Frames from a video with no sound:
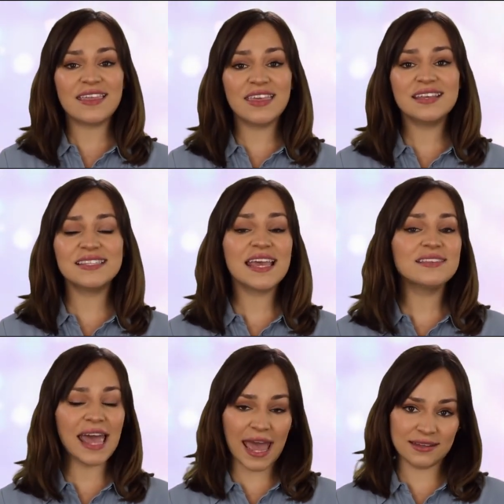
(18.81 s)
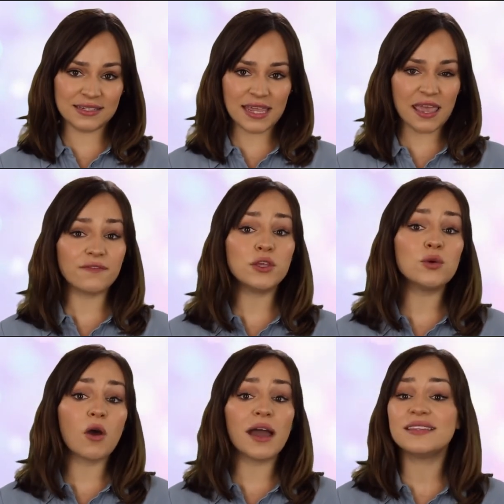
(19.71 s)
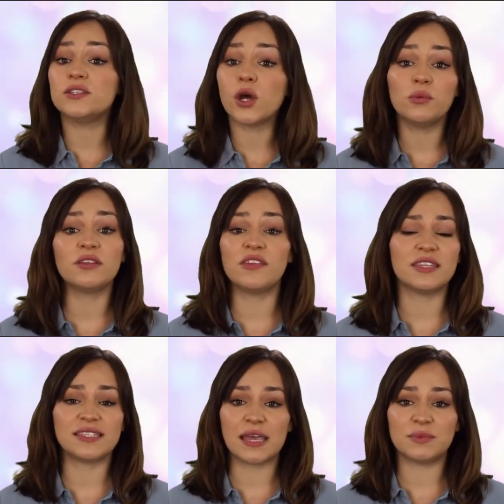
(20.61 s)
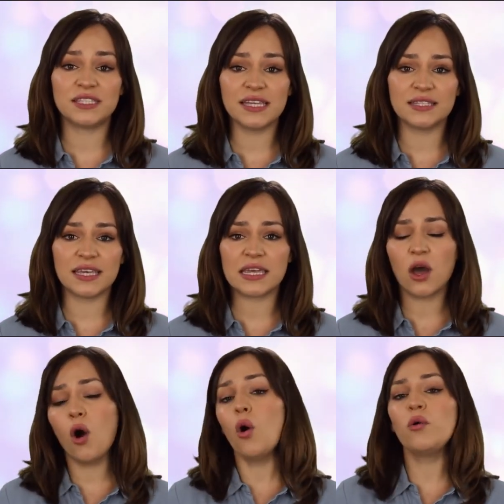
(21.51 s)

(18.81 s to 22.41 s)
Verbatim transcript: This is handy if you guys don't live in the same city